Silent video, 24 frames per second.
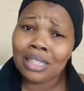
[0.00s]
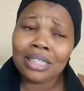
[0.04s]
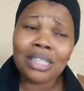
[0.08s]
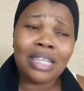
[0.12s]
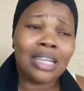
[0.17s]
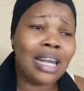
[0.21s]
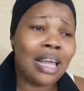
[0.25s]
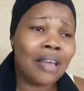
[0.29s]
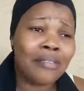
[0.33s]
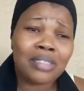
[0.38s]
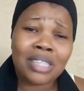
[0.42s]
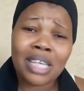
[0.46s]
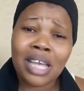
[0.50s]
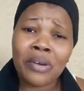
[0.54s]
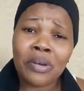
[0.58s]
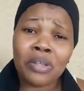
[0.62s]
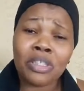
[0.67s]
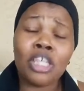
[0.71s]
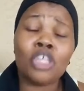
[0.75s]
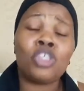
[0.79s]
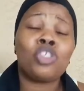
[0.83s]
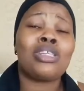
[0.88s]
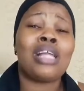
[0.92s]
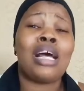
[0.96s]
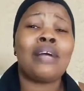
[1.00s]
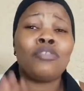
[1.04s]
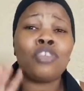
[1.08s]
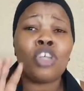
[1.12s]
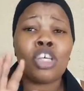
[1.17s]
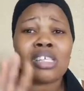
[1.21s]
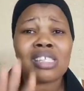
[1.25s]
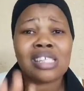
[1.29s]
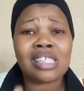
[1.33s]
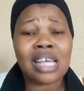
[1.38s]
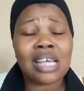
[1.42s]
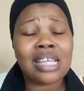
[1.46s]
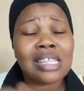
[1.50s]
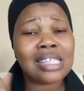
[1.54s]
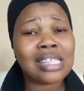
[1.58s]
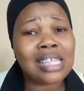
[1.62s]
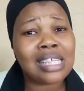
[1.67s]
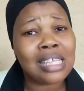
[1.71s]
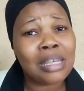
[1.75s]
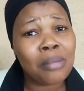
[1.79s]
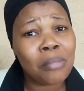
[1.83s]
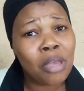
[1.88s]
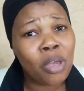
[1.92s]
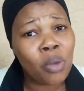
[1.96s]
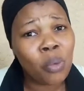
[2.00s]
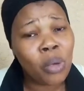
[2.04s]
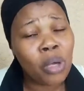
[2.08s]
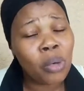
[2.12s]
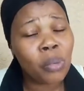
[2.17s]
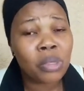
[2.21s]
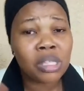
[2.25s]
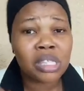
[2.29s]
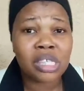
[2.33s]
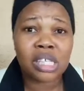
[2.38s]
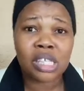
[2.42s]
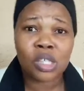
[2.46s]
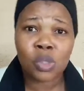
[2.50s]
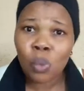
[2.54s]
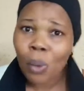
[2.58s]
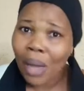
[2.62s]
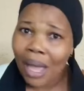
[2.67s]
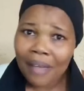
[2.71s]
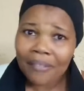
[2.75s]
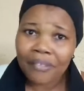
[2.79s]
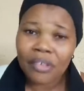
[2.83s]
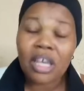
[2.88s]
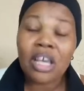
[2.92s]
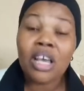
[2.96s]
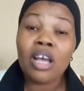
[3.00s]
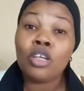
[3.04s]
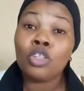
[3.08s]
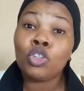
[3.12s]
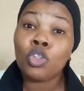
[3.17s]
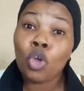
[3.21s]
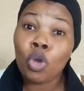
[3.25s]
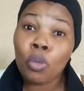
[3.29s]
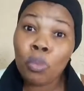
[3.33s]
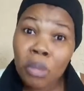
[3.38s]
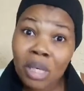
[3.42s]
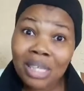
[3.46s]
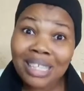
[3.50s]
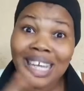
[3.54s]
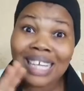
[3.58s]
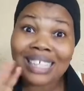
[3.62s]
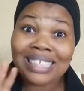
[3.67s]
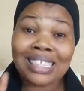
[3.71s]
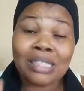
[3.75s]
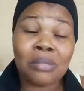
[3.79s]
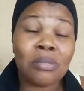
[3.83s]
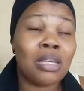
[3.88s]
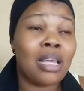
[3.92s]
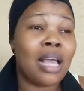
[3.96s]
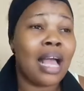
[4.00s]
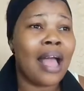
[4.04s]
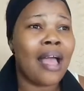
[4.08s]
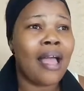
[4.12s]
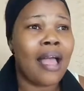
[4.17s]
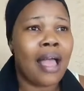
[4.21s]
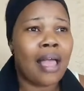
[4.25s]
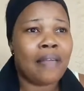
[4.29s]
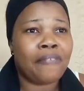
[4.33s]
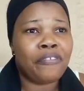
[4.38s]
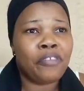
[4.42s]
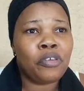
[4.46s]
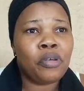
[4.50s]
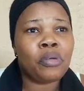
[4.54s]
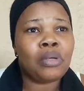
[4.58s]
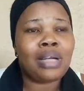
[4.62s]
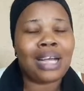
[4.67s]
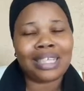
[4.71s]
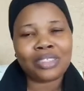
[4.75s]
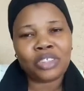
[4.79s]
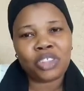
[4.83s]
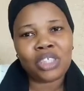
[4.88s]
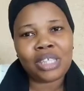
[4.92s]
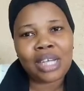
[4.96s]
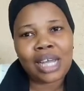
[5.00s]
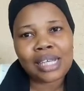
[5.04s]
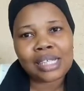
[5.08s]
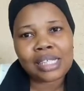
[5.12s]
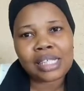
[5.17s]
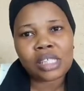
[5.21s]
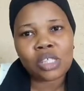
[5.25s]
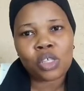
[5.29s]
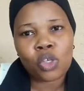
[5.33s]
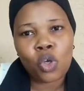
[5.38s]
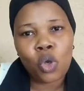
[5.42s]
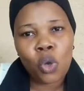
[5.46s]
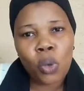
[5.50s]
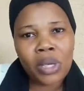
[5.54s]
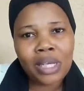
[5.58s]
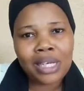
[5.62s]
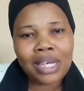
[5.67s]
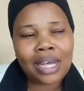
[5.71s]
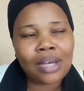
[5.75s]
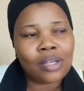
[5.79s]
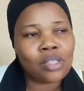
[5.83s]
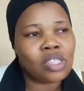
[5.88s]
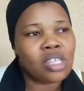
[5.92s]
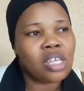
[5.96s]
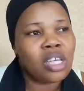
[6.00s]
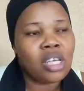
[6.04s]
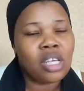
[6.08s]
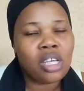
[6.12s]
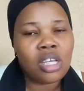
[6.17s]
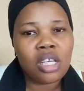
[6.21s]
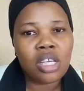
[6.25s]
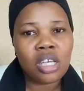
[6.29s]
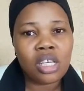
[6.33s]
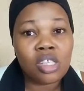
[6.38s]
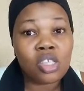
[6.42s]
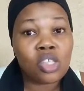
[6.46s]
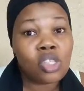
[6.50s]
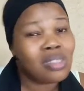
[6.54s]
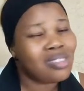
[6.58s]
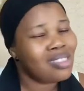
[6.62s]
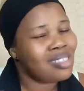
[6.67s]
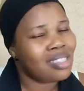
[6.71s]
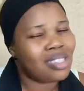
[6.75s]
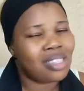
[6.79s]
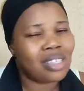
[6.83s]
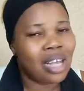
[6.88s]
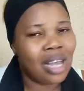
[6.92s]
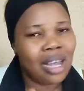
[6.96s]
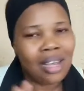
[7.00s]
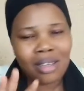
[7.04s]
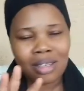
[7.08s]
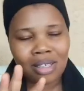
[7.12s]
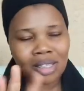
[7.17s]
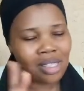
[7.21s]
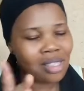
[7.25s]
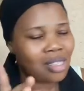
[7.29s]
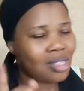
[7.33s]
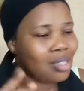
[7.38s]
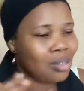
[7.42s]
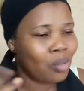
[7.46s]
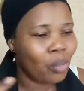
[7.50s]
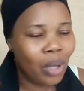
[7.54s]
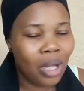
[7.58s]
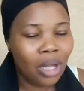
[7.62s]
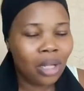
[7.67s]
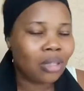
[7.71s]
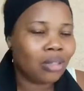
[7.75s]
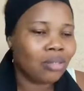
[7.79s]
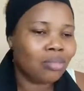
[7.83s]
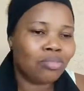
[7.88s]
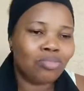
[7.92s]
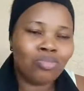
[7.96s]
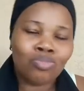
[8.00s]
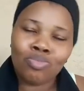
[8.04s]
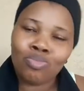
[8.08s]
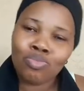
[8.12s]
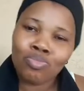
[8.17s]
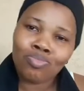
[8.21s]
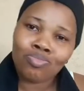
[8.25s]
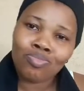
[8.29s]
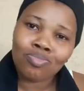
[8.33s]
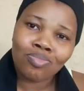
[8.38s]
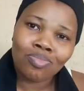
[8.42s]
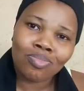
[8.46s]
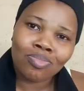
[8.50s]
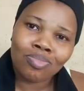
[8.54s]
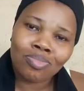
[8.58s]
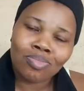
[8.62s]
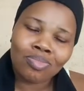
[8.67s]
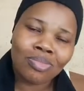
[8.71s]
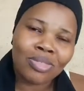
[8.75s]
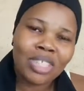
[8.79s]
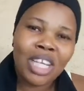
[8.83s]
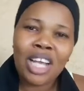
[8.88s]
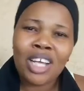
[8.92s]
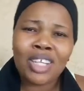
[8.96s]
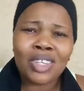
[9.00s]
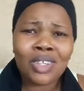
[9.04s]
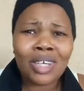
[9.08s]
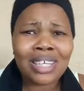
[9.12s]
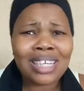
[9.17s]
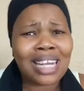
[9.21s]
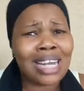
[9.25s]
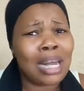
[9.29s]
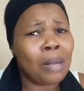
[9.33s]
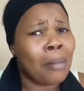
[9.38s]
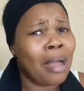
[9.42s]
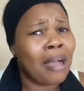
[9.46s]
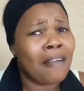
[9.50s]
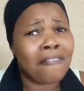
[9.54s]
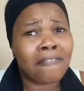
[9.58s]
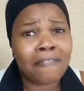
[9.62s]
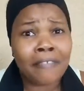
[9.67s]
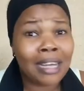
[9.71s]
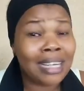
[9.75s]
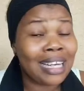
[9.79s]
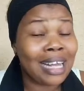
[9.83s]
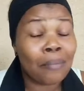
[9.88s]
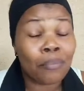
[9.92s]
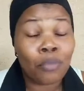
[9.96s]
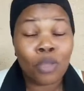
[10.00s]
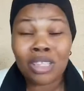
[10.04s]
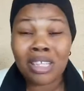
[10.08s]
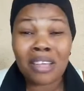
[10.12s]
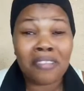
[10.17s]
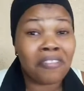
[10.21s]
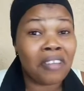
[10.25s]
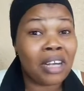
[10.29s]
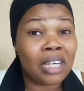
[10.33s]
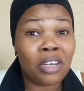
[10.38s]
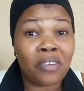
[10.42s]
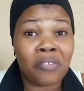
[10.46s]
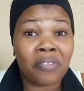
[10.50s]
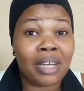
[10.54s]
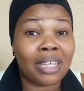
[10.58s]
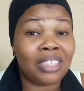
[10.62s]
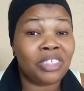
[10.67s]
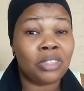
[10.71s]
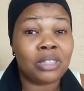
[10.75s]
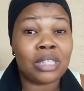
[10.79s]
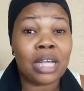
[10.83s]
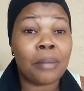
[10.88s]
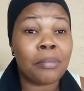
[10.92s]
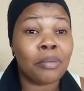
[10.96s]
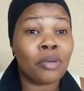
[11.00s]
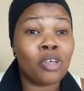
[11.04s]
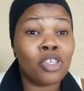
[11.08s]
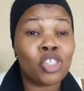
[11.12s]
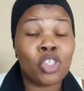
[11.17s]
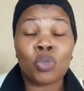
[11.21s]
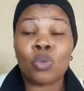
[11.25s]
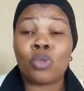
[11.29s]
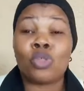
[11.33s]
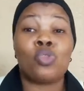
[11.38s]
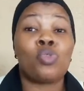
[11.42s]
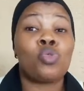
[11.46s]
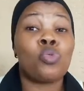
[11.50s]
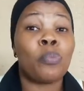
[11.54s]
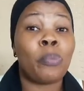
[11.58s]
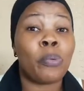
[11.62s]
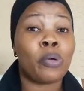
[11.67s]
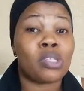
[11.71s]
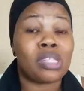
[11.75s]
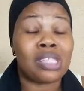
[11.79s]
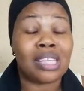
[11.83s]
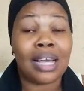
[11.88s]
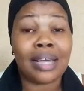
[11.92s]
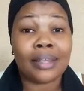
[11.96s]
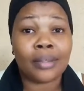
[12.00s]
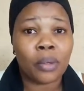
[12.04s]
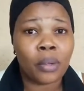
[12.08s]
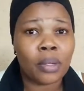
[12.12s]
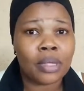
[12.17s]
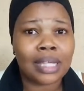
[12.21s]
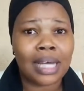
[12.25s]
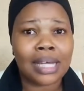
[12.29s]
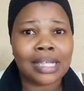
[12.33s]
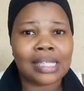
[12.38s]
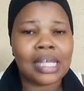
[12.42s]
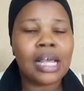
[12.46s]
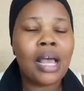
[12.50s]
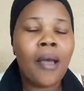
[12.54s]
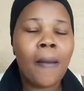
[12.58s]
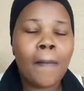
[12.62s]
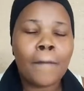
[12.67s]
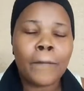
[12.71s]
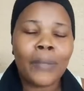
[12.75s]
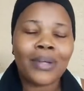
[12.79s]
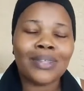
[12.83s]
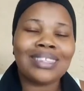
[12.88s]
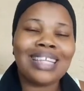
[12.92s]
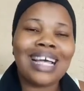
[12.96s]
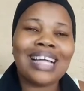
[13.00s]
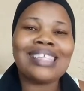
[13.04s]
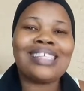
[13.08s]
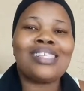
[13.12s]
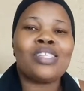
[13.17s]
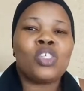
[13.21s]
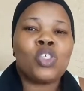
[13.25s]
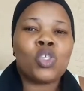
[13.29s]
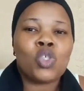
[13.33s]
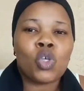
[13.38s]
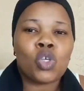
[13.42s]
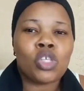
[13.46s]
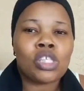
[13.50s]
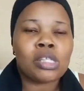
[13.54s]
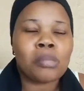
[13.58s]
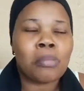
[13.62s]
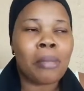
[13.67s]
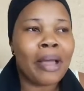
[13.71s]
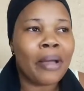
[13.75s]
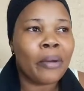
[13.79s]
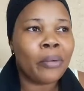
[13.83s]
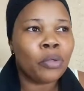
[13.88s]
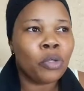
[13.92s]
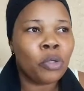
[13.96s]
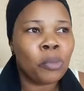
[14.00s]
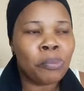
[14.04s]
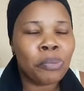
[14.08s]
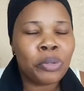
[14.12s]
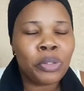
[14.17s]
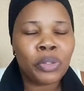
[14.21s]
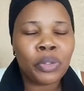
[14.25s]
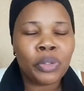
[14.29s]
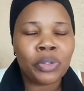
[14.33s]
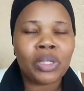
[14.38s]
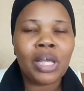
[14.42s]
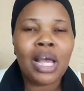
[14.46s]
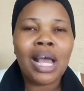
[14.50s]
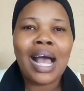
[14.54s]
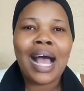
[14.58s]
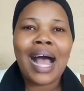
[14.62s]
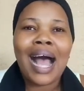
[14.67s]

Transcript: They left Eric. They should have just sent him away with his wife. To me, that is me. I feel Katrina's going out is, it's, well, not that I'm a fan. I'm not a fan of Katrina because she was too bossy and all that. But that is just my own opinion.